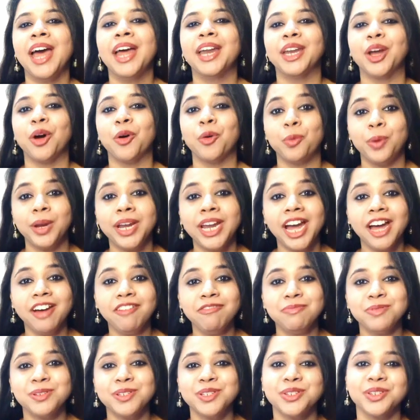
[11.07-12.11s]
Now, we
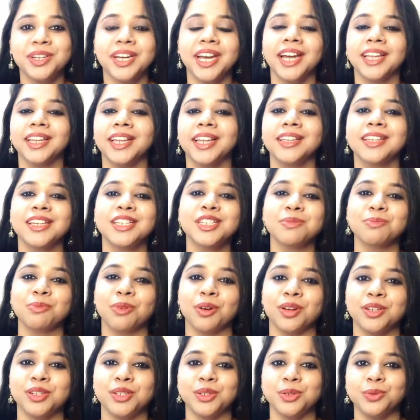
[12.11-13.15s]
have put together this
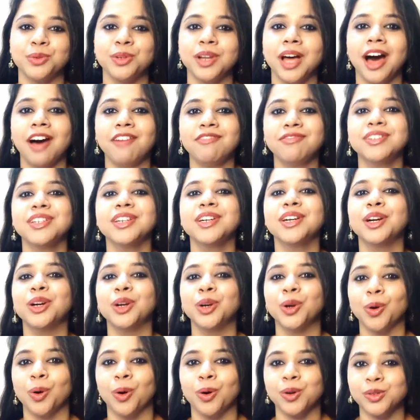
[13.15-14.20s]
module after
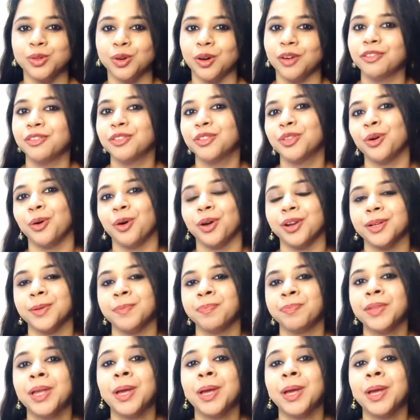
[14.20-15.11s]
a lot of thought